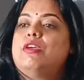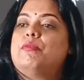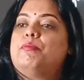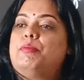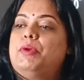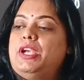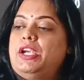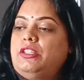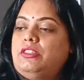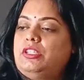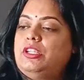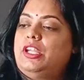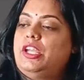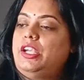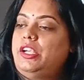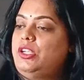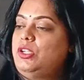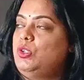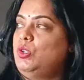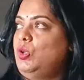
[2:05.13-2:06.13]
breadth
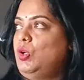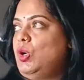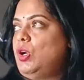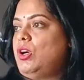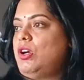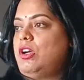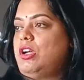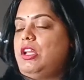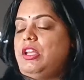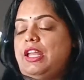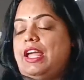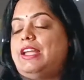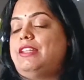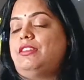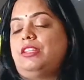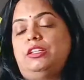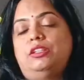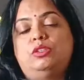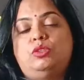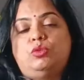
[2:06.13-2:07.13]
into
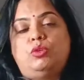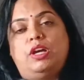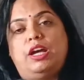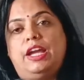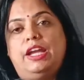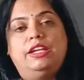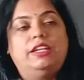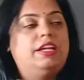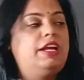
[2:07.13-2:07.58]
length into height,